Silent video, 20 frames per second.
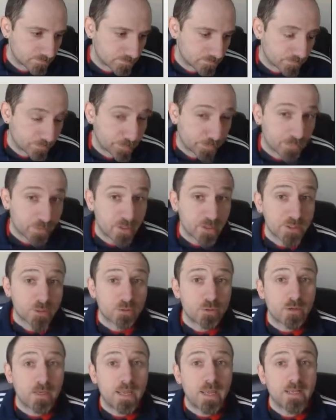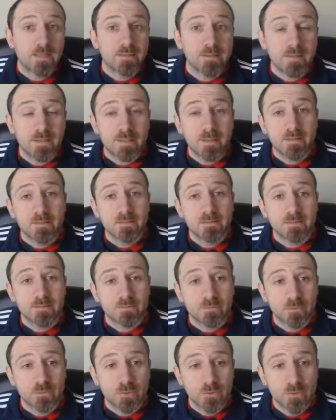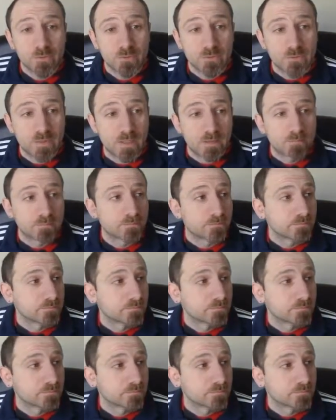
Pretty strong anti-airs. We'll use the